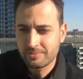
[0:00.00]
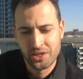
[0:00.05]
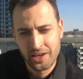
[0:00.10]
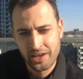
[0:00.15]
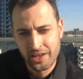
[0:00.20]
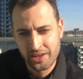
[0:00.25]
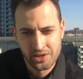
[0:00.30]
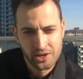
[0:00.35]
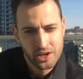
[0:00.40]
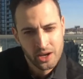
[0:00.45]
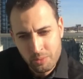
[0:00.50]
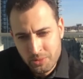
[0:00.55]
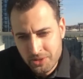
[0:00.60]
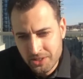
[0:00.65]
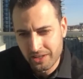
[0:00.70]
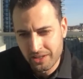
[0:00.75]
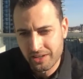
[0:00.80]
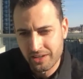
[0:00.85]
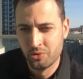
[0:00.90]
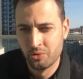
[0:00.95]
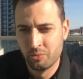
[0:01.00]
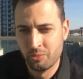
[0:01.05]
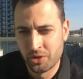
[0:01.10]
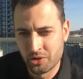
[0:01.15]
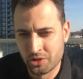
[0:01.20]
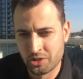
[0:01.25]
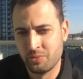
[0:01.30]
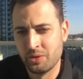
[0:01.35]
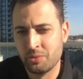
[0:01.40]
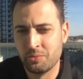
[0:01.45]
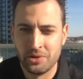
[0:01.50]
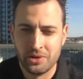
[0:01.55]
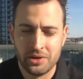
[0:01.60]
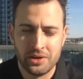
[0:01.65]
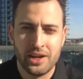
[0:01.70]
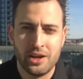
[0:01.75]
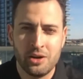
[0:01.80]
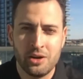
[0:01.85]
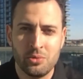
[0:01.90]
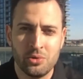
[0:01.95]
had an uptick because people are
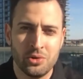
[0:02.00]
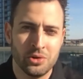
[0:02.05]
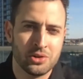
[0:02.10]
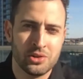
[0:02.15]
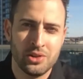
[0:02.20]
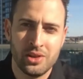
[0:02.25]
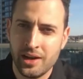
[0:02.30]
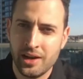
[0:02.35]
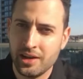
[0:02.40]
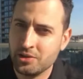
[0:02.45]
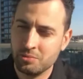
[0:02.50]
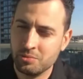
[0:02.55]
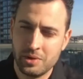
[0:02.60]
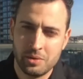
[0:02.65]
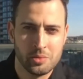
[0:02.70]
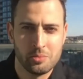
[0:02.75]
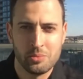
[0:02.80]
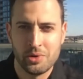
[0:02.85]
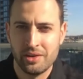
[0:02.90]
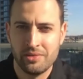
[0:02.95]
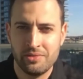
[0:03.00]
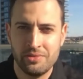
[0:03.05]
now more inclined to maybe buy